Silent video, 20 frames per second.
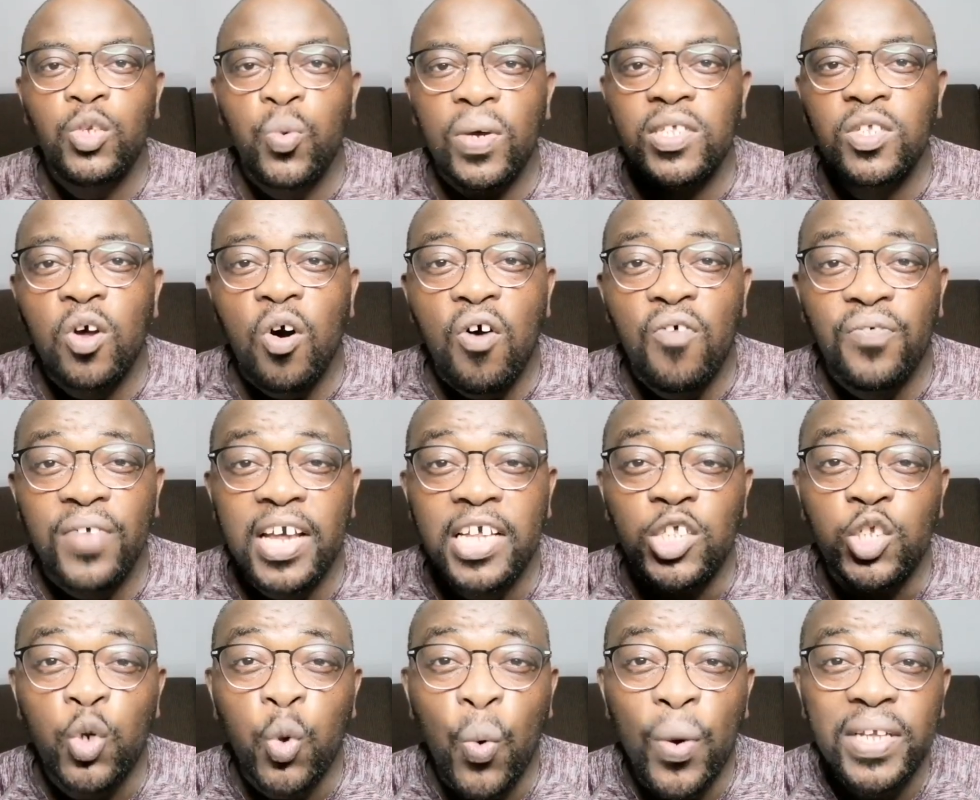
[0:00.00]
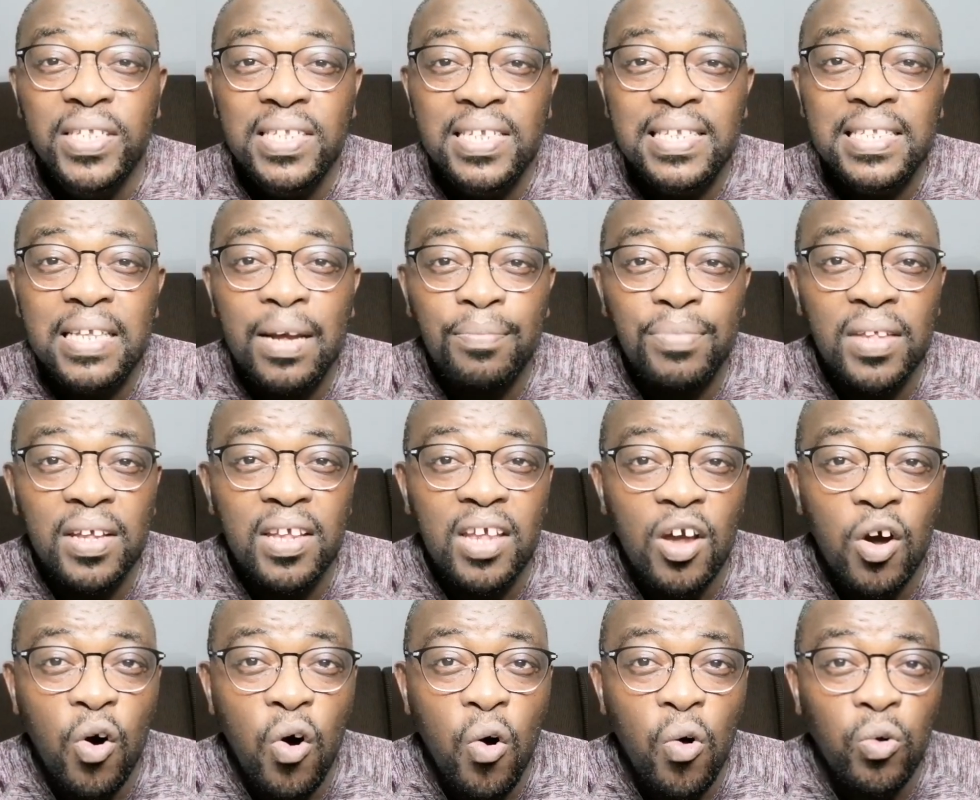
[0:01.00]
It was of a
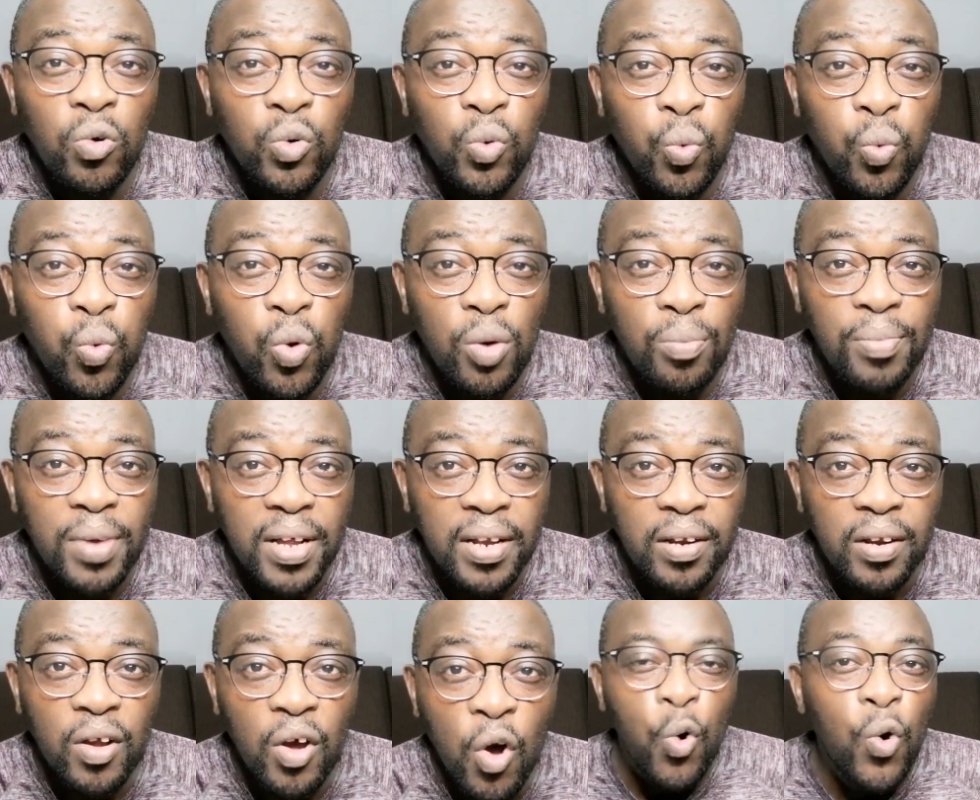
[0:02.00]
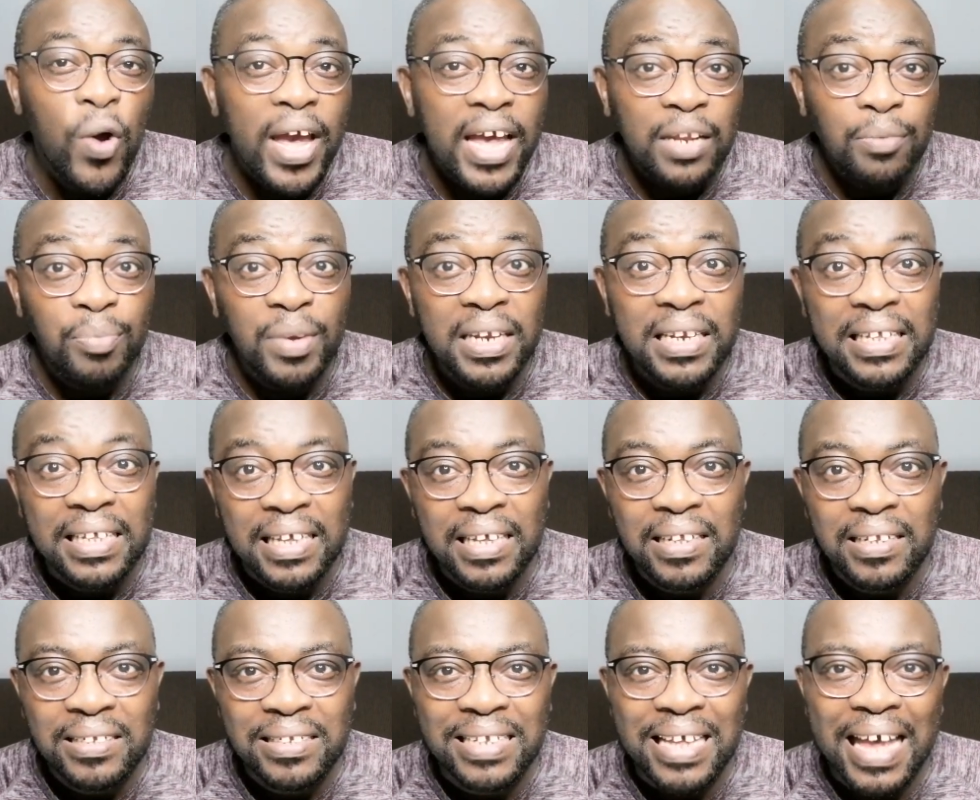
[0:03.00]
20-something-year-old woman who had been
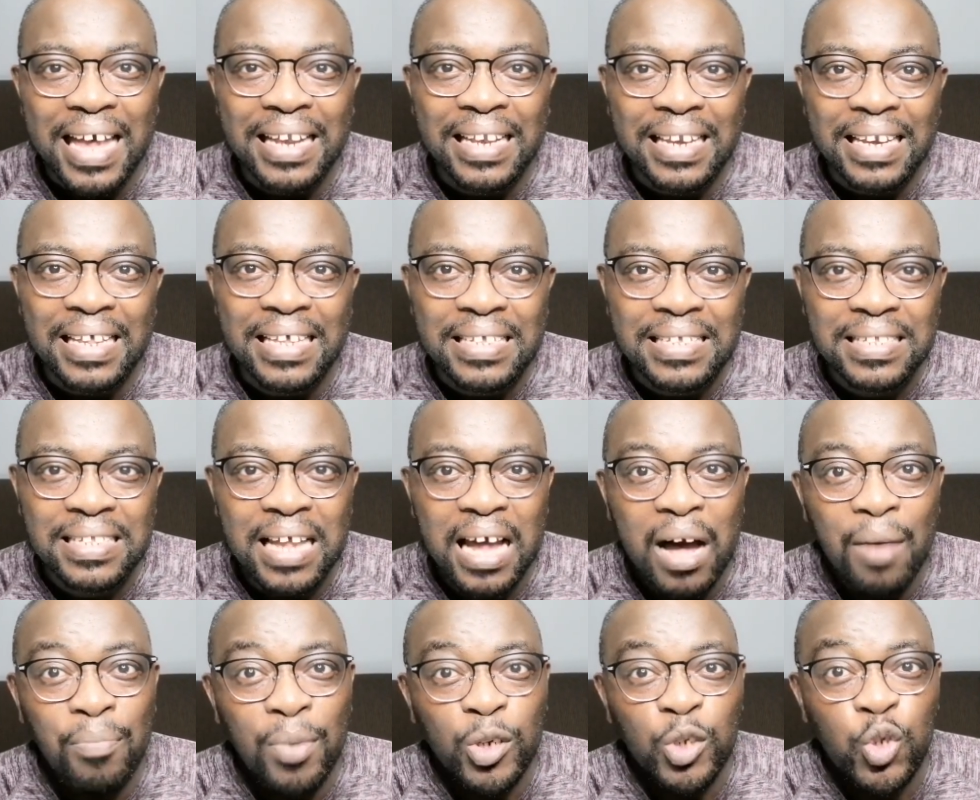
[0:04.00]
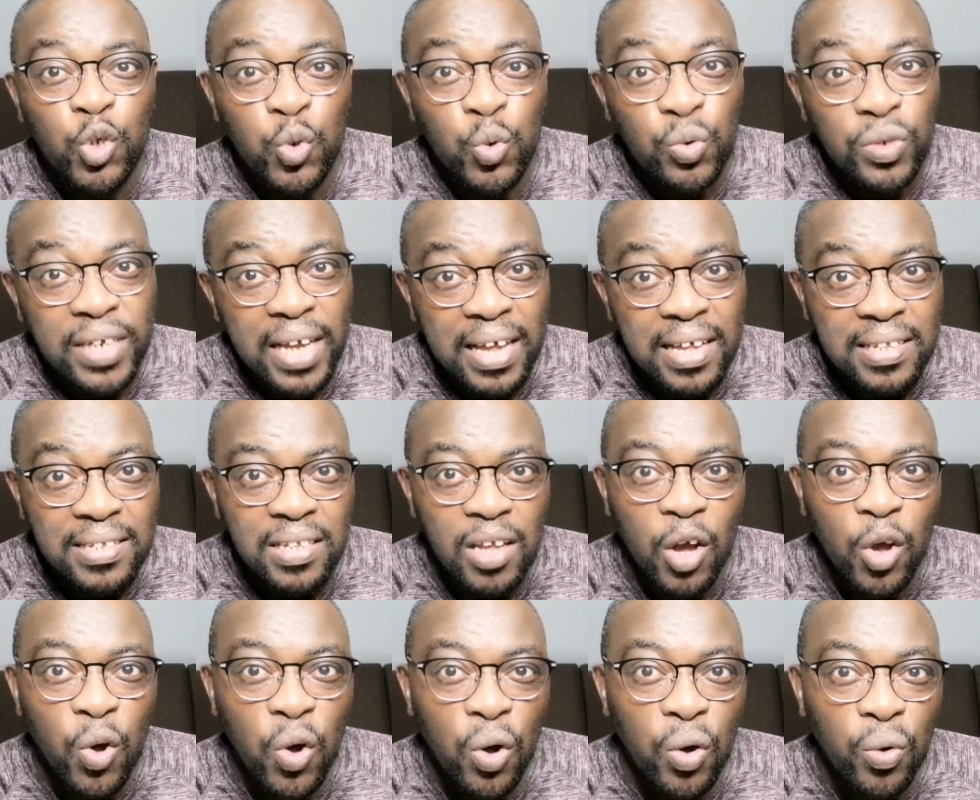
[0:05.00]
killed at least about 2 days
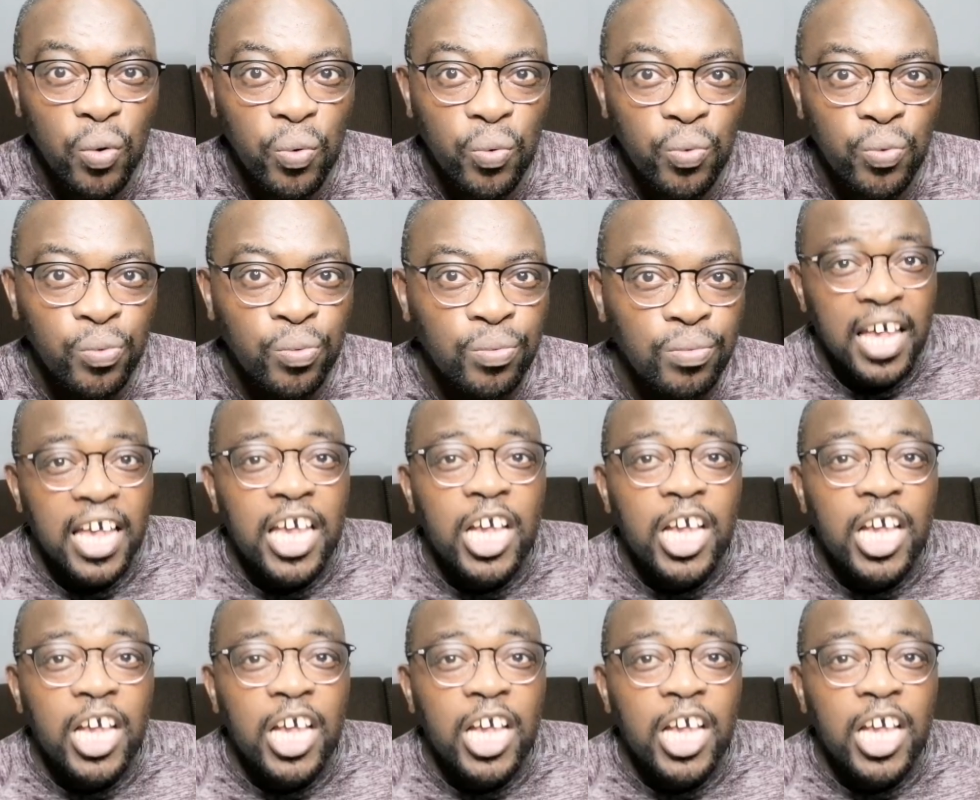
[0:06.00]
ago.